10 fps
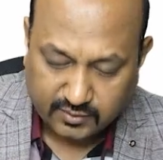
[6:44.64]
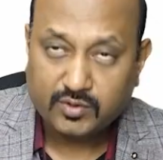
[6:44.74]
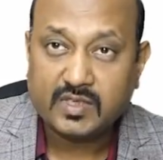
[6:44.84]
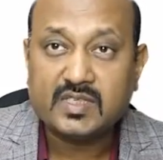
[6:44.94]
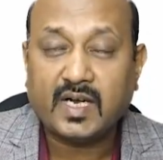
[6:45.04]
So
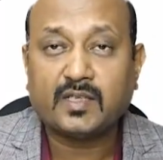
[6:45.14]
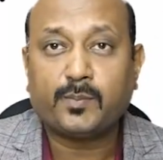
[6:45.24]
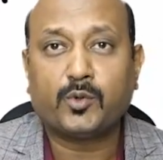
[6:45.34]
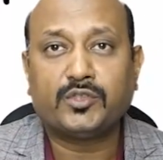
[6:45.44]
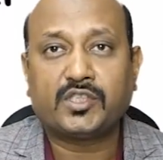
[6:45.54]
these are the
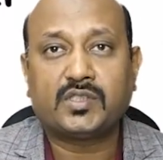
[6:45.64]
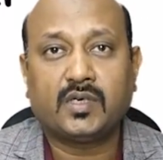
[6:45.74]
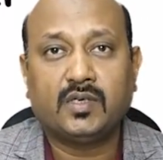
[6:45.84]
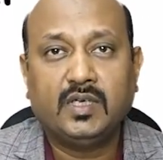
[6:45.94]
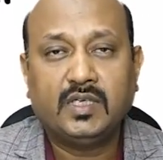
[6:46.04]

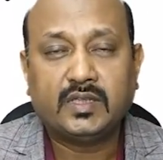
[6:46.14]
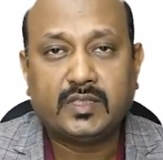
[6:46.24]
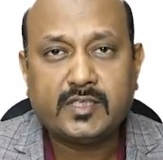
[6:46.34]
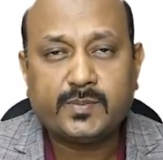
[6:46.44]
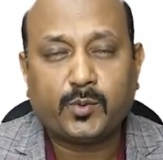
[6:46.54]
projection.
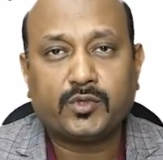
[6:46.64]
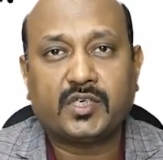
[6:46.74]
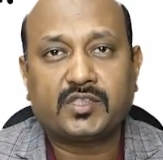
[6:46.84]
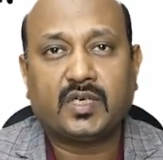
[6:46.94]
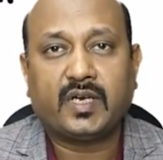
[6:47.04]
This
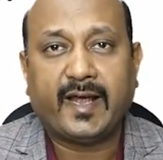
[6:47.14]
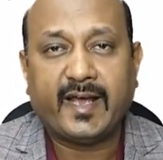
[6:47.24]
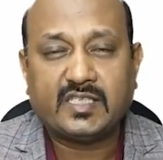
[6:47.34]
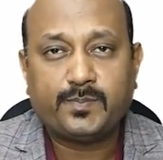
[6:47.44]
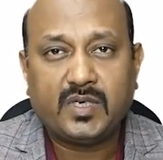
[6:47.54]
projection
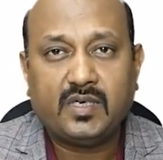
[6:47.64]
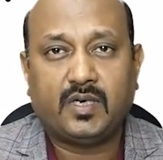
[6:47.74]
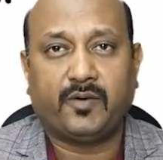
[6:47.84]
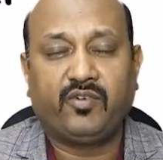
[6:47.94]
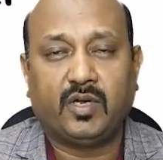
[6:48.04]
has been
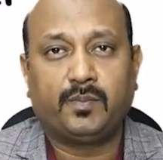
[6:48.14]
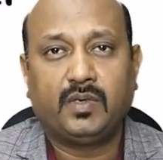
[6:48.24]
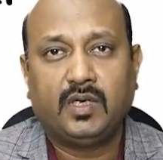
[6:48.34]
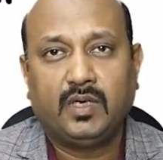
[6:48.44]
developed